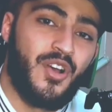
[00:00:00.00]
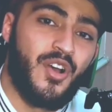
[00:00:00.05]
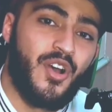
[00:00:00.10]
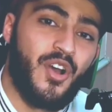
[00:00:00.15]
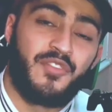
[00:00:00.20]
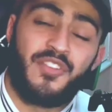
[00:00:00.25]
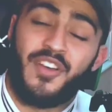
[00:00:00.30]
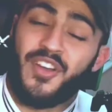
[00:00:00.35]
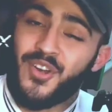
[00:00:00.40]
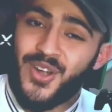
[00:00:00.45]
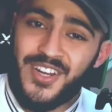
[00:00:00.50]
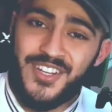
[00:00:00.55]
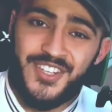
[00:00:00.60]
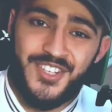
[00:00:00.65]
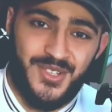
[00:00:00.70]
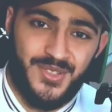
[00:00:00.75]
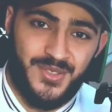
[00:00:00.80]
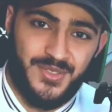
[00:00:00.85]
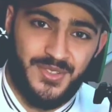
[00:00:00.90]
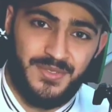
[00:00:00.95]
of her
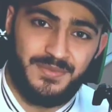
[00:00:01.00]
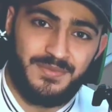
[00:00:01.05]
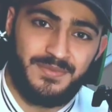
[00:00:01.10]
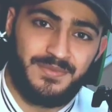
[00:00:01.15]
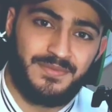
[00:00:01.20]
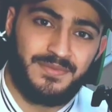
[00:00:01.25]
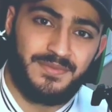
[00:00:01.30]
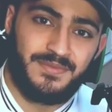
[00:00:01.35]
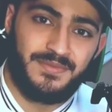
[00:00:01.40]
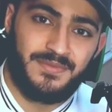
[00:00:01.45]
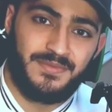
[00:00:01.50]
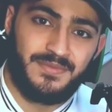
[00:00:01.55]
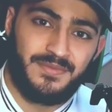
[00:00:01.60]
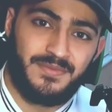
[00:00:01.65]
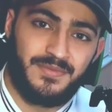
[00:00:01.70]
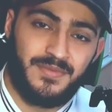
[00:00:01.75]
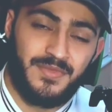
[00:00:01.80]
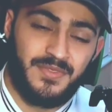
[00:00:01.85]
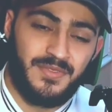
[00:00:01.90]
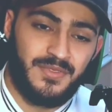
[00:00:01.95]
grandchildren,
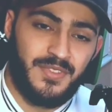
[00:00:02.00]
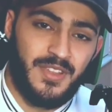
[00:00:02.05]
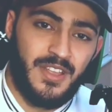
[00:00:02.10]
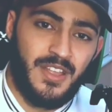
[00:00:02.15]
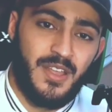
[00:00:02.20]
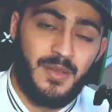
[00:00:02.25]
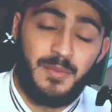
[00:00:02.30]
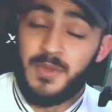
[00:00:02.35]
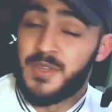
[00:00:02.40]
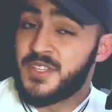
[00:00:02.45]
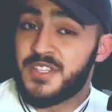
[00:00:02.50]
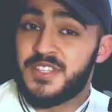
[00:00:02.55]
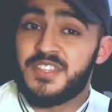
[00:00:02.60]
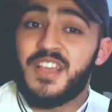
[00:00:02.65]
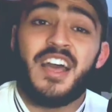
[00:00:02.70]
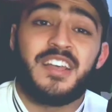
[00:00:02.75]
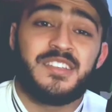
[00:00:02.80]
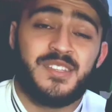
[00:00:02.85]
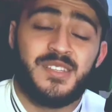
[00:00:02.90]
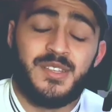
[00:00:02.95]
Mrs.
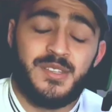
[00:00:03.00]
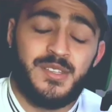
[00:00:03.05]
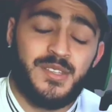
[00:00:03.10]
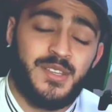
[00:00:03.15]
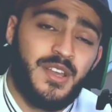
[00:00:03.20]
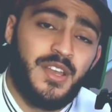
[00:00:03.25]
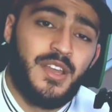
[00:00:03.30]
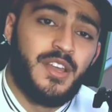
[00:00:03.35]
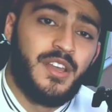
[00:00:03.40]
S's